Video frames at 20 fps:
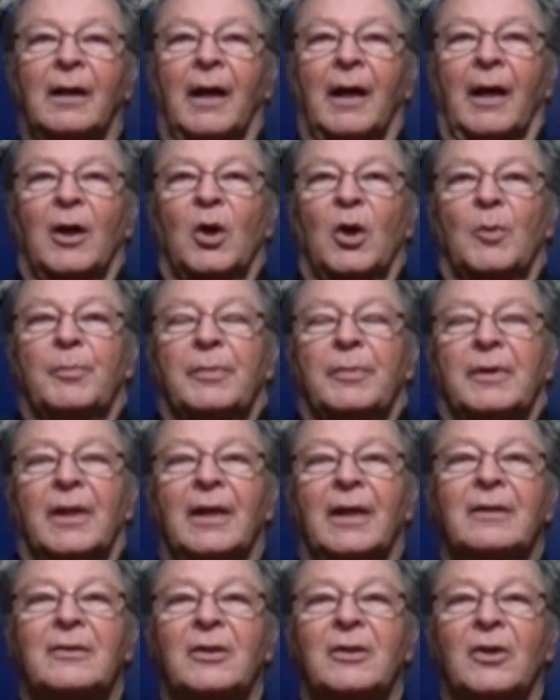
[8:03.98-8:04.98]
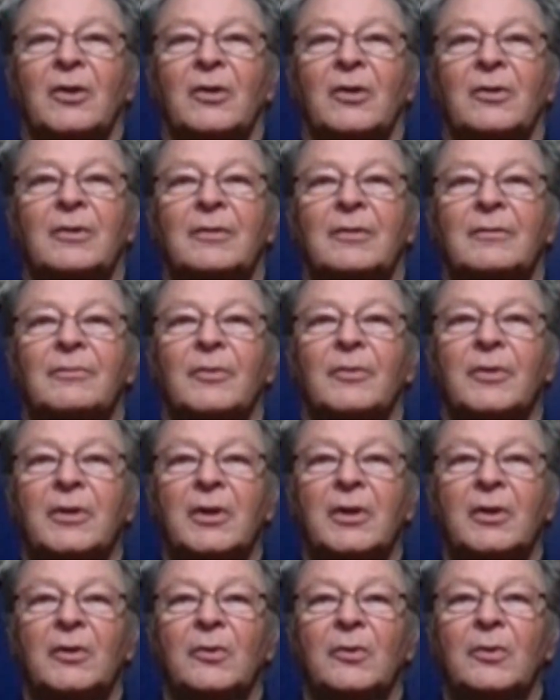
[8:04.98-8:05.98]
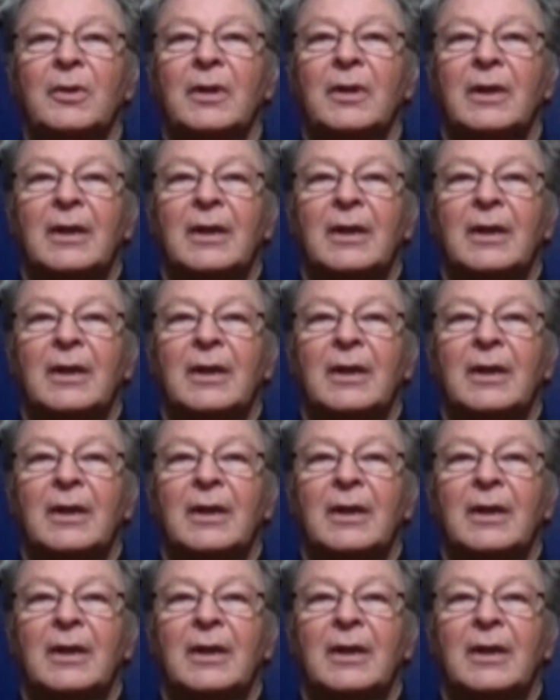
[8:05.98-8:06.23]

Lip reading: I hope next year for you